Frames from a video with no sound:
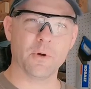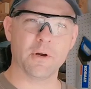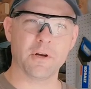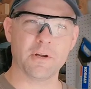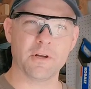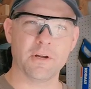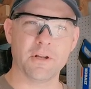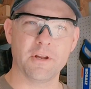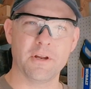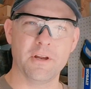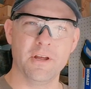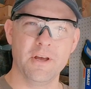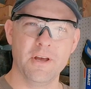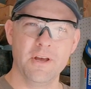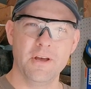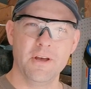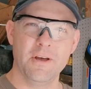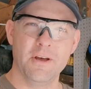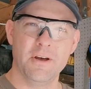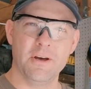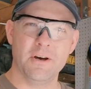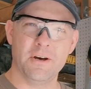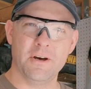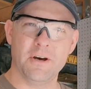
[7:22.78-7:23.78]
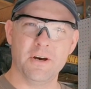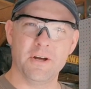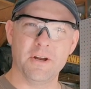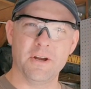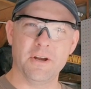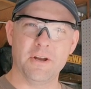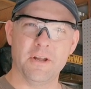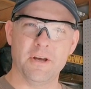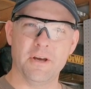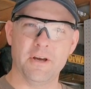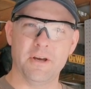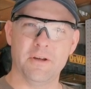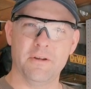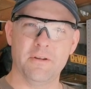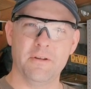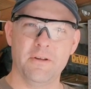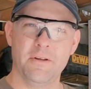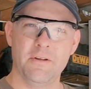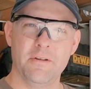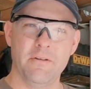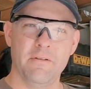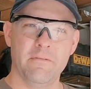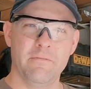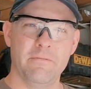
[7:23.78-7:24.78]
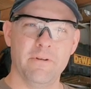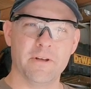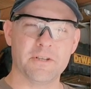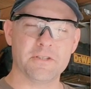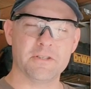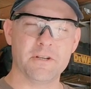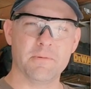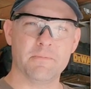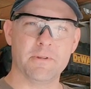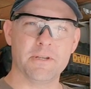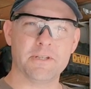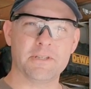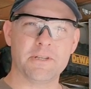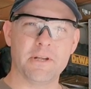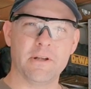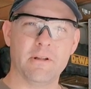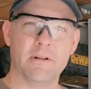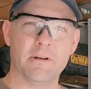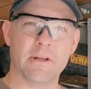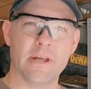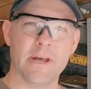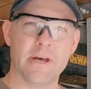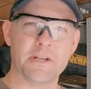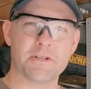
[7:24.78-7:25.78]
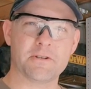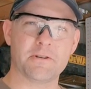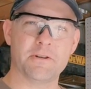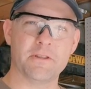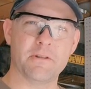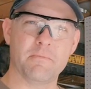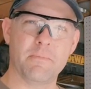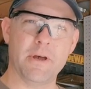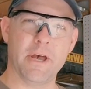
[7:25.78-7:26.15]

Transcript: work on, on uh, fixing up this Telecaster in the